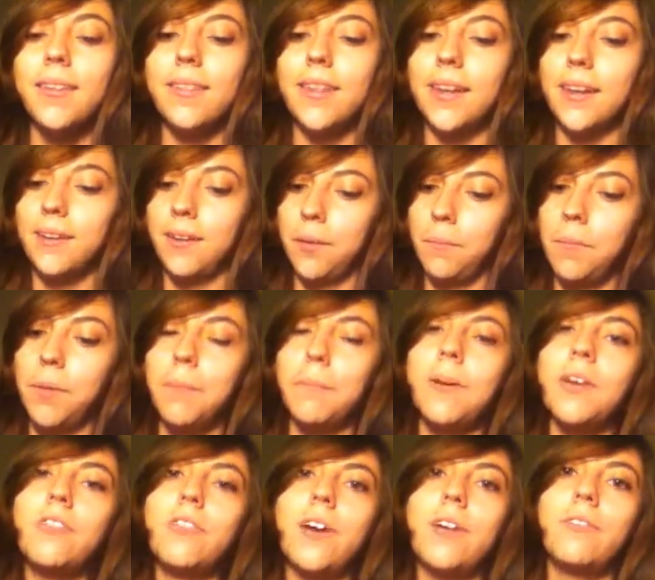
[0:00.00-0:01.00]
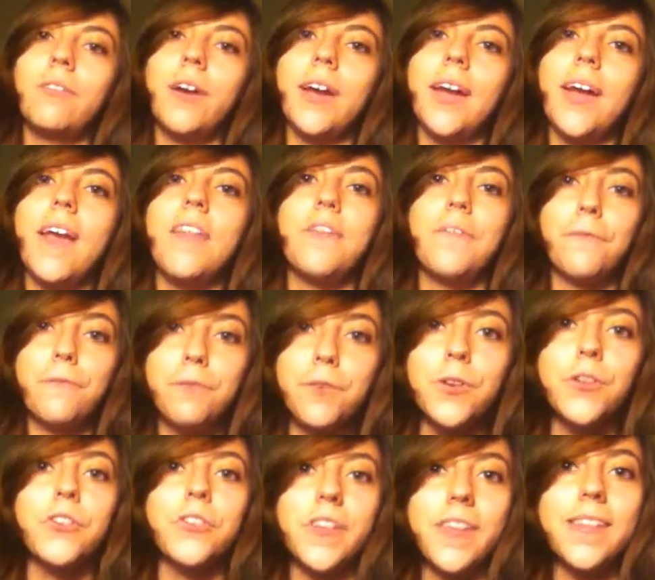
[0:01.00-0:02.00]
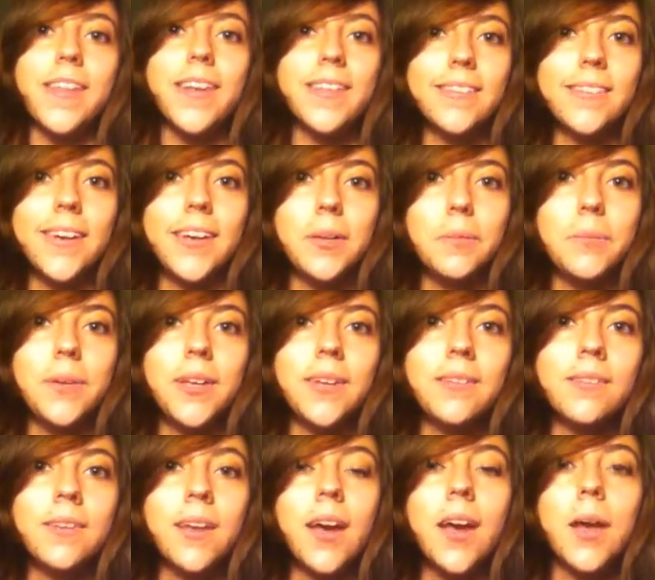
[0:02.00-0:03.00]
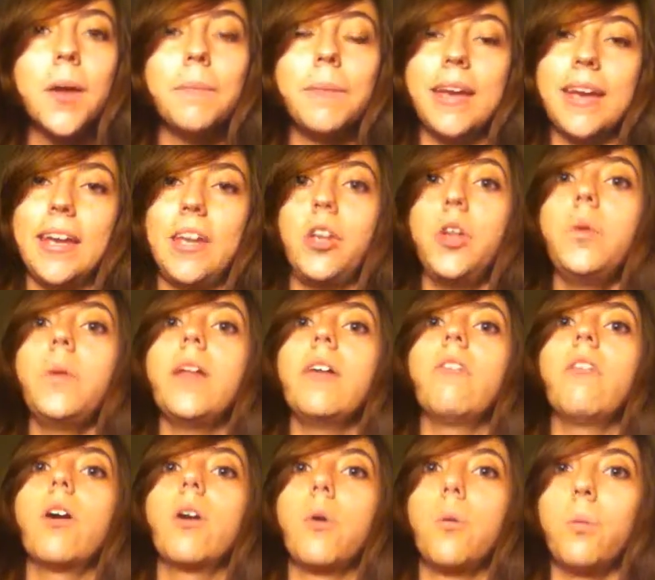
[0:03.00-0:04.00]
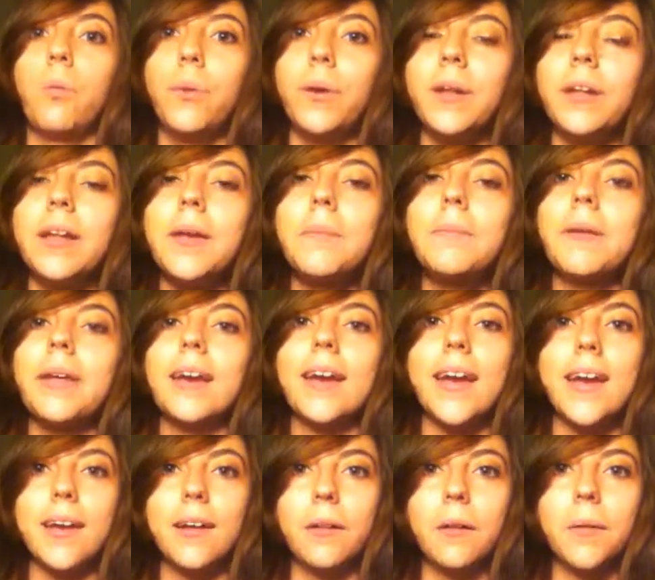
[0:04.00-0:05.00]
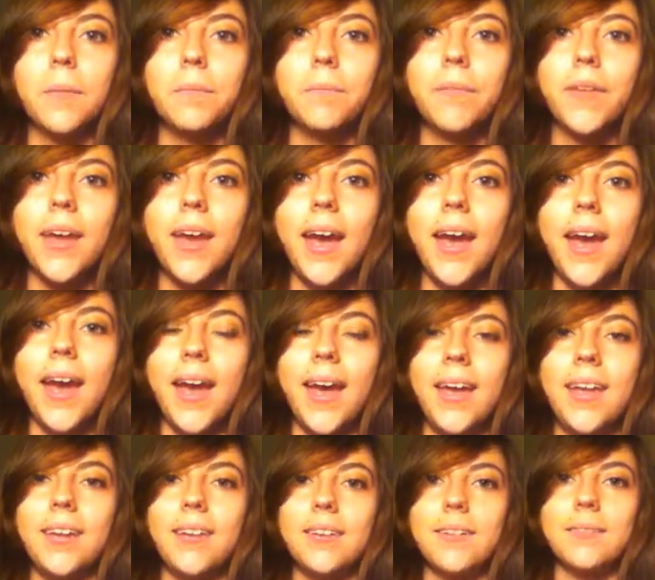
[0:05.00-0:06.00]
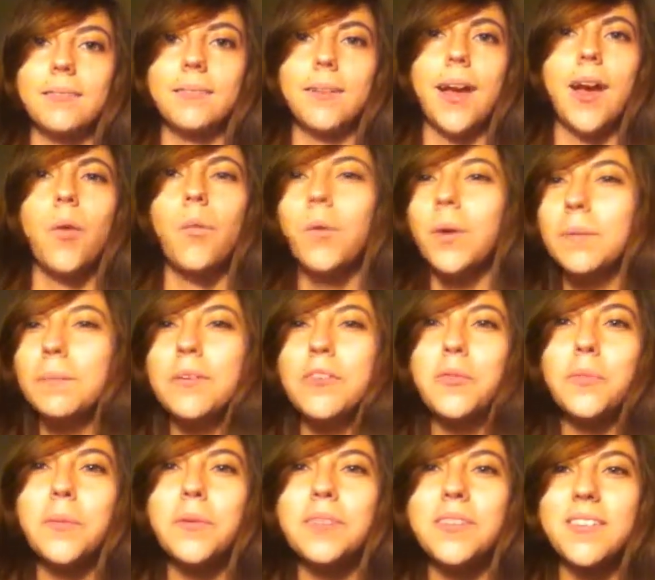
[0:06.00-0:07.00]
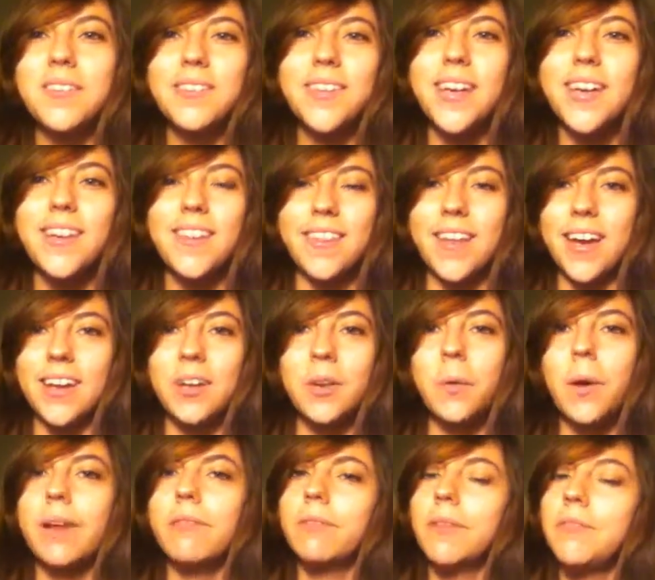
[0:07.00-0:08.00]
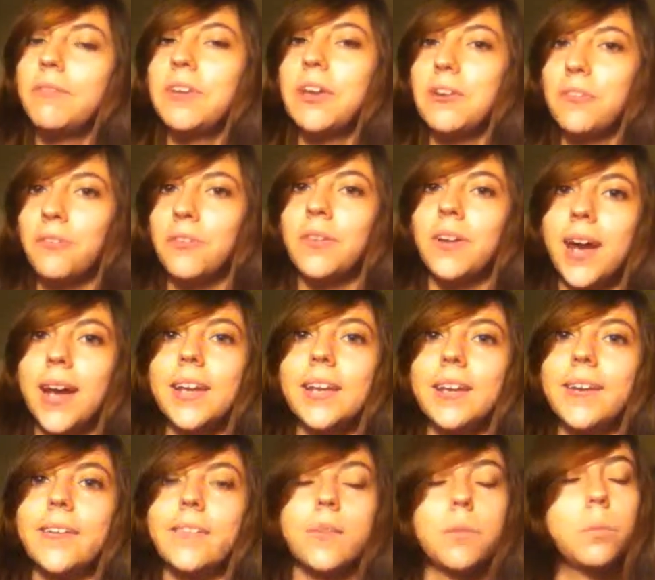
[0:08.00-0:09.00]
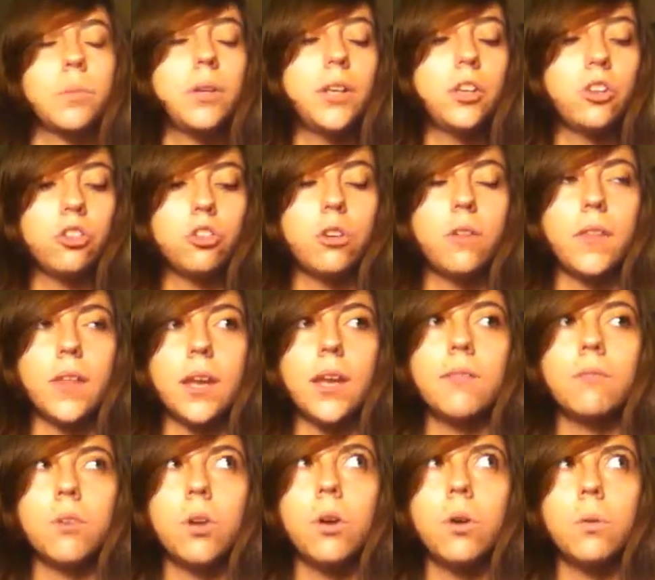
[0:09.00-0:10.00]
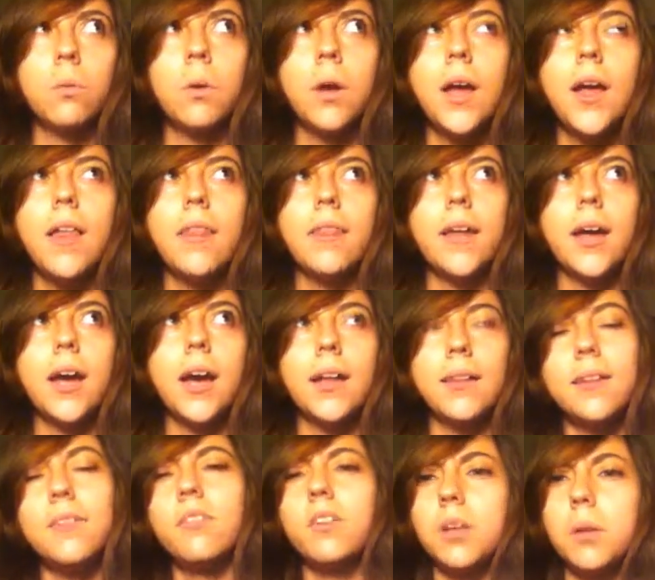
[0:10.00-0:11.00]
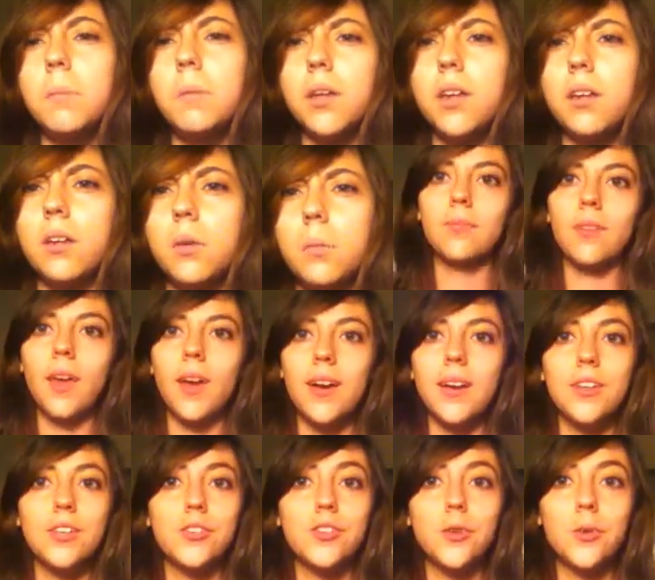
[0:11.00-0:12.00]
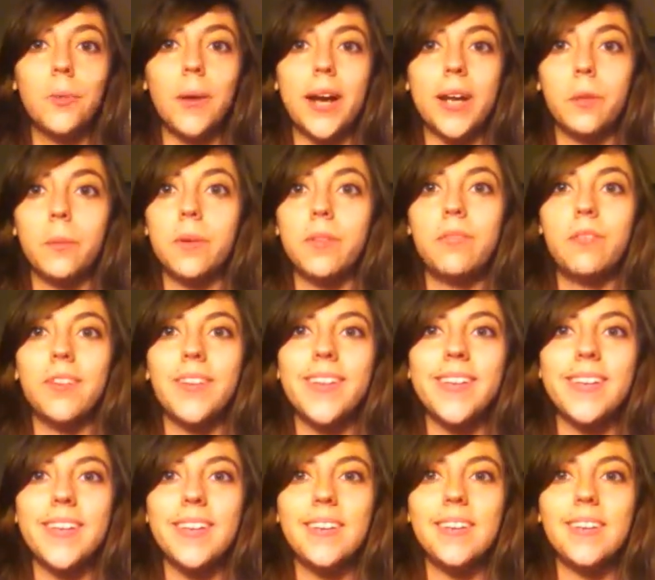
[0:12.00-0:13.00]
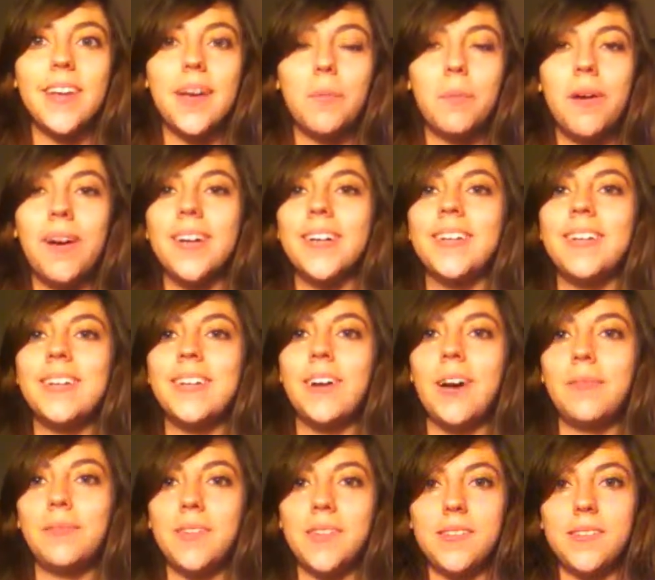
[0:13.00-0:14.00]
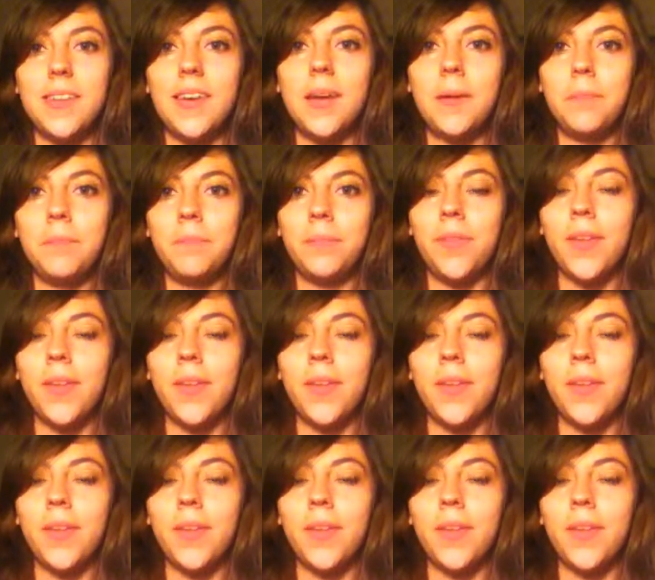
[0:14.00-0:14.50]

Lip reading: they come up my driveway and the first thing they say to me is, "Megan, you live on a really big hill." And what am I supposed to say to that? You know, I've lived here for 9 years. I'm pretty sure that I know that I live on a big hill. So why do we feel the need to take part in the obvious game?